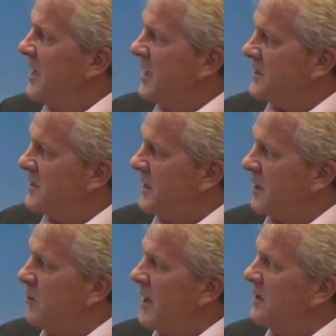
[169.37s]
It's in a
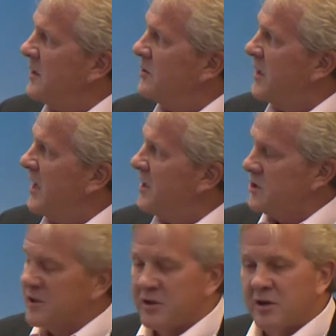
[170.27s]
great
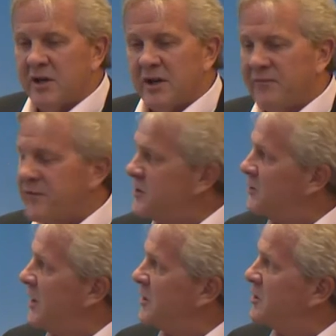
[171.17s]
location, good
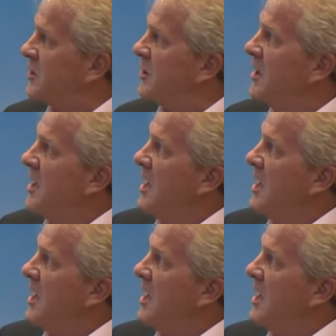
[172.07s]
infrastructure,